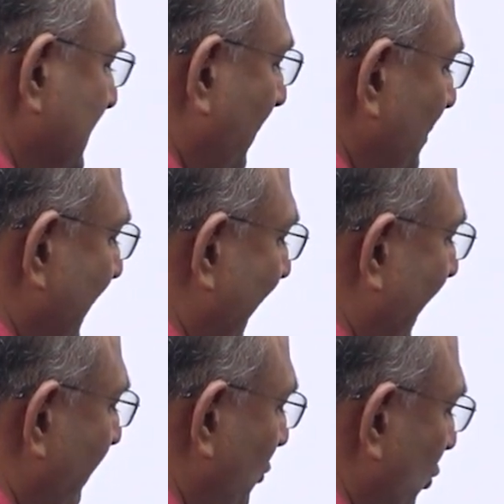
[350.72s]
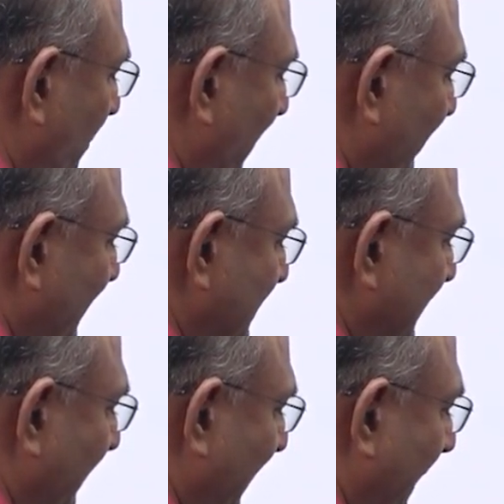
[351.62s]
suppose I have 2 power
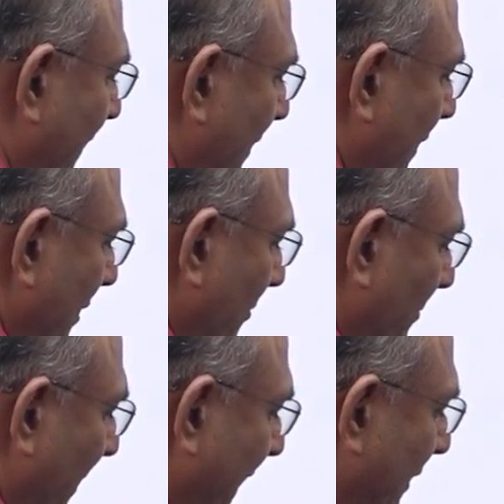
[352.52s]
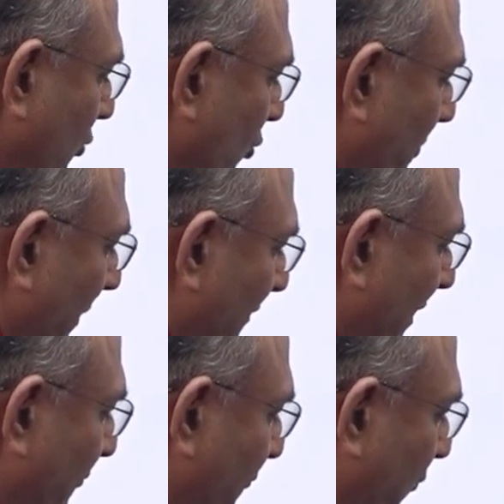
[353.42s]
7 by 2
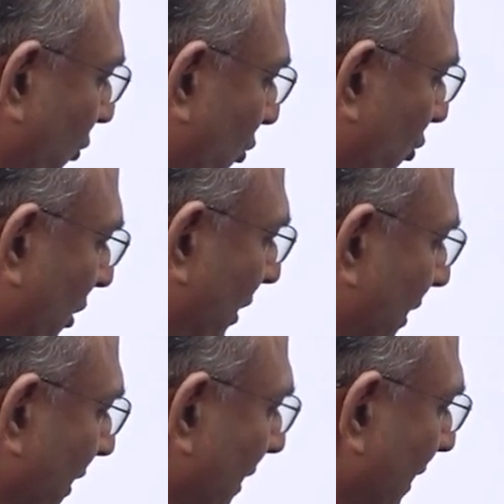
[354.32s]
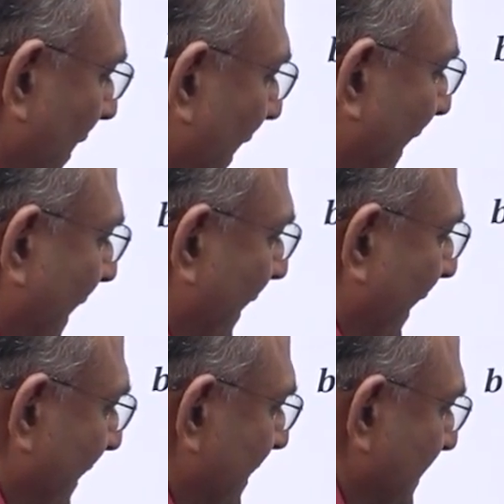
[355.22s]
power 4. I can
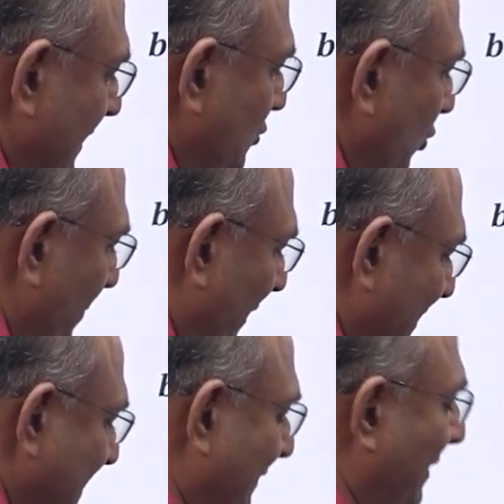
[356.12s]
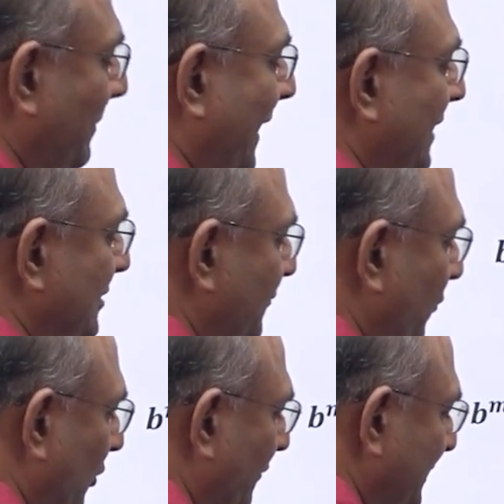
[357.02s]
write this as 2 power 7 minus
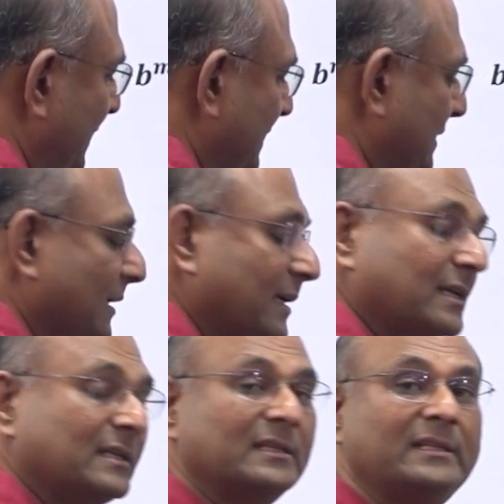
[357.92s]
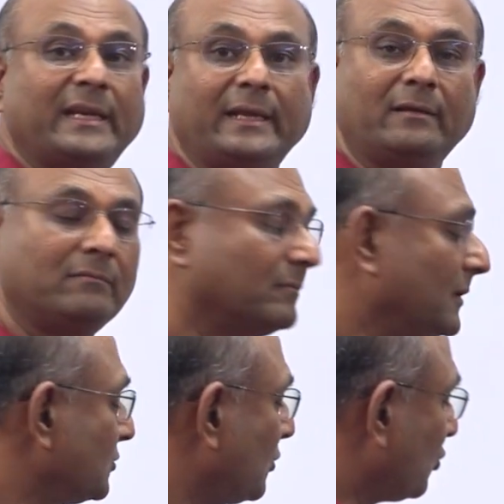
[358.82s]
4, which is 3.
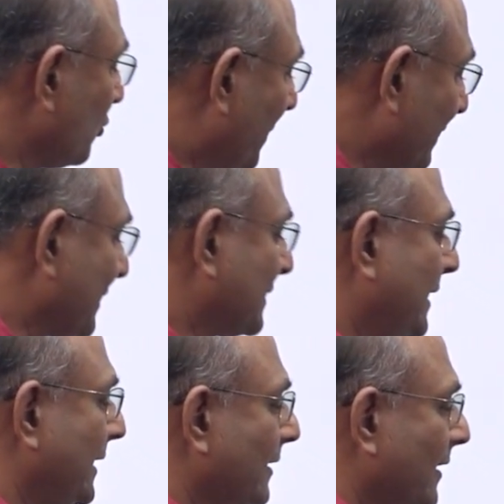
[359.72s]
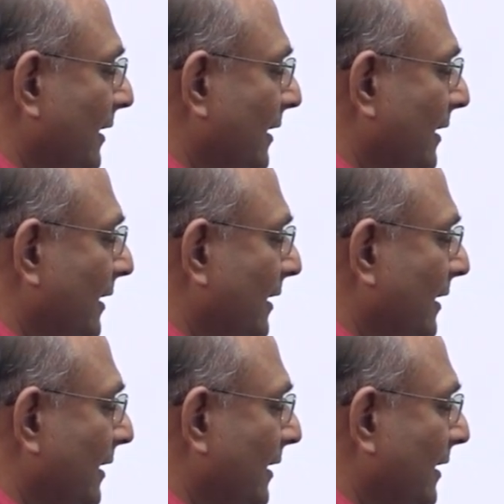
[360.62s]
So 2 power 3.